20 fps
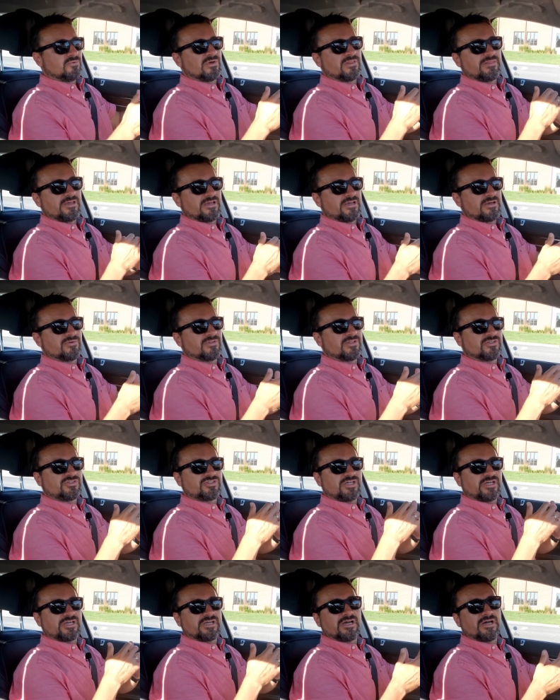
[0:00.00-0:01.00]
one thing I want to
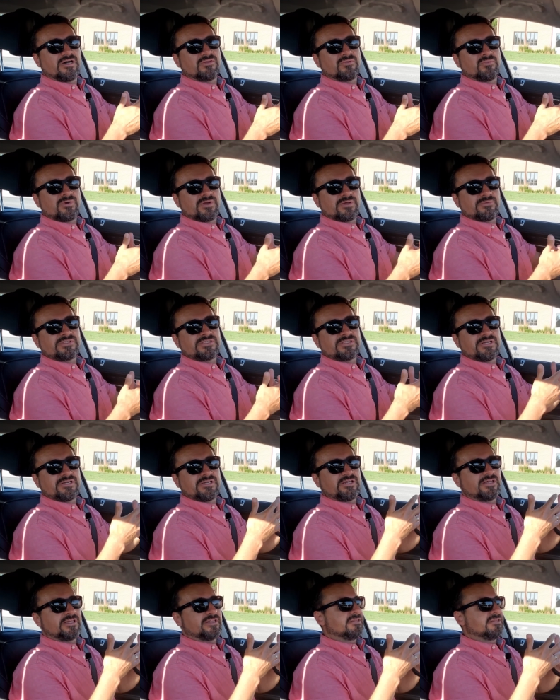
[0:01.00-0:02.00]
check out when I'm sitting at